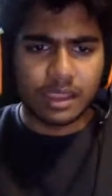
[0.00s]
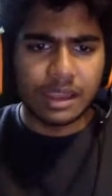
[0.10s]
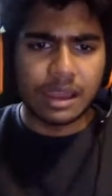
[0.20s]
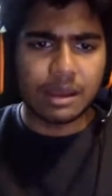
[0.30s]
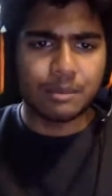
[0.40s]

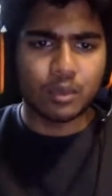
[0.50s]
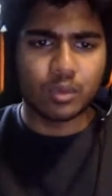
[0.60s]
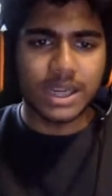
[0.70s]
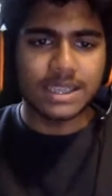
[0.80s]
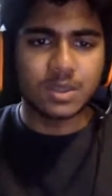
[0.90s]
um,
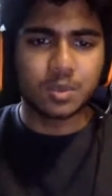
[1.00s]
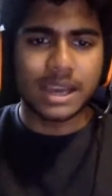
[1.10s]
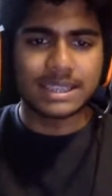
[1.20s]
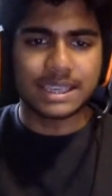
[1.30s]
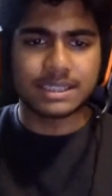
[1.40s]
reasons
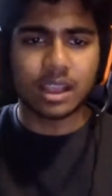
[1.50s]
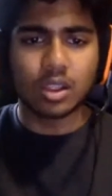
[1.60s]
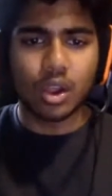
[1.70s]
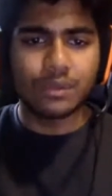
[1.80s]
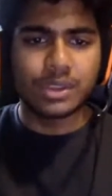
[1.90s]
why says a
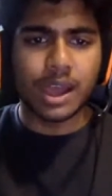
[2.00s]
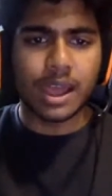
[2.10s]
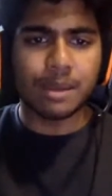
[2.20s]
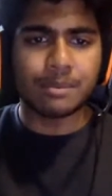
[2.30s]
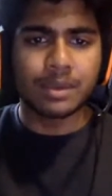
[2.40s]
lot of
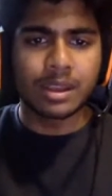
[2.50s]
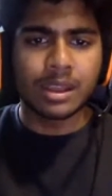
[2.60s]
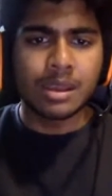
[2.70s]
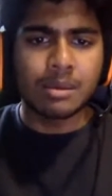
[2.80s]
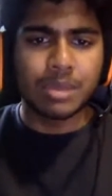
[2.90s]
time
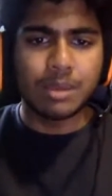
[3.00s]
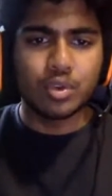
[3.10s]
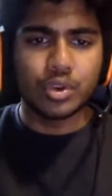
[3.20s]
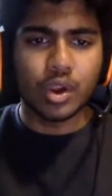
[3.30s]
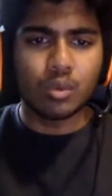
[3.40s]
people
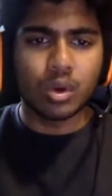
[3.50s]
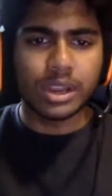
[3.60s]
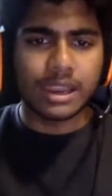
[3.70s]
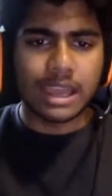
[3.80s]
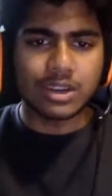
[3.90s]
don't want
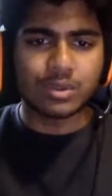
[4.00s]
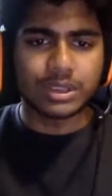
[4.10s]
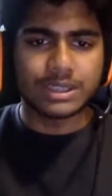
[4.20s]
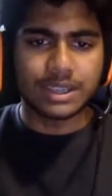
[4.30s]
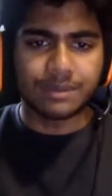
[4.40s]
a
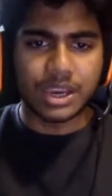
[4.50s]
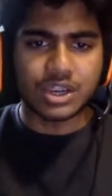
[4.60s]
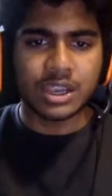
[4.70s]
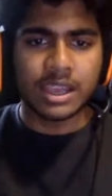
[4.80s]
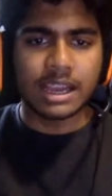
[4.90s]
naturalistic
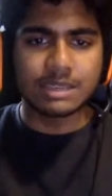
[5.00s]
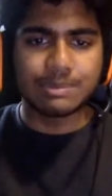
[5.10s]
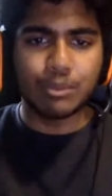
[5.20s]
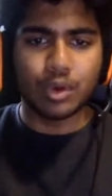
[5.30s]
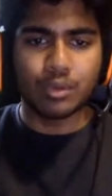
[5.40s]
fish. As
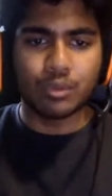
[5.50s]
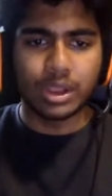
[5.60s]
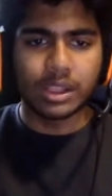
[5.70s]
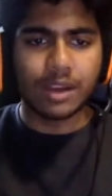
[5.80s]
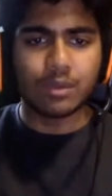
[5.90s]
people in
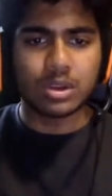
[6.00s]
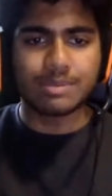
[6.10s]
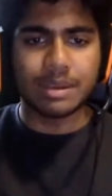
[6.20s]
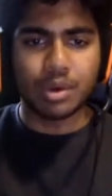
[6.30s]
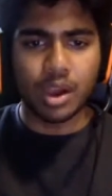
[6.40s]
real life want to
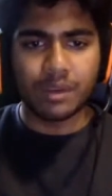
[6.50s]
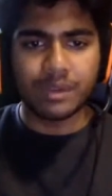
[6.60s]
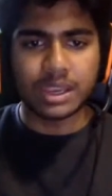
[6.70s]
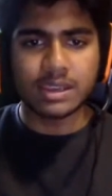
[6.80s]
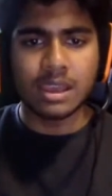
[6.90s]
be
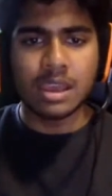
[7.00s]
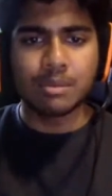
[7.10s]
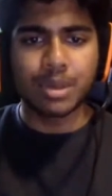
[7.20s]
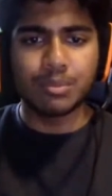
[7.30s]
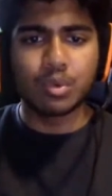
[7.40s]
perfect,
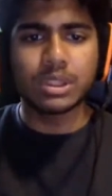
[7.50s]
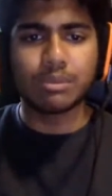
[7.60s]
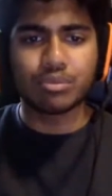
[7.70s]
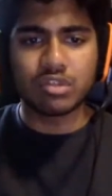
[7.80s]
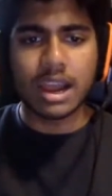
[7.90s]
people want
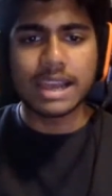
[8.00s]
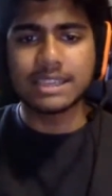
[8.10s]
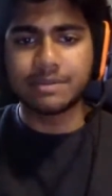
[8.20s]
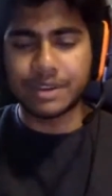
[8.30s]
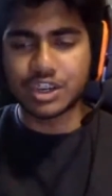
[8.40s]
their
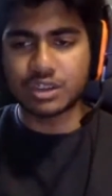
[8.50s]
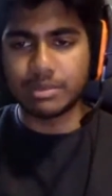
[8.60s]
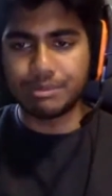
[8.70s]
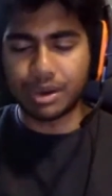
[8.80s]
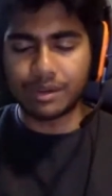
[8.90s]
prized fish to
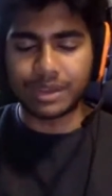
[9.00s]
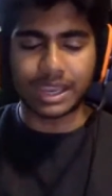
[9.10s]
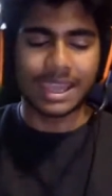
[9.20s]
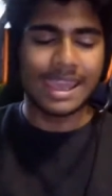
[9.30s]
be perfect.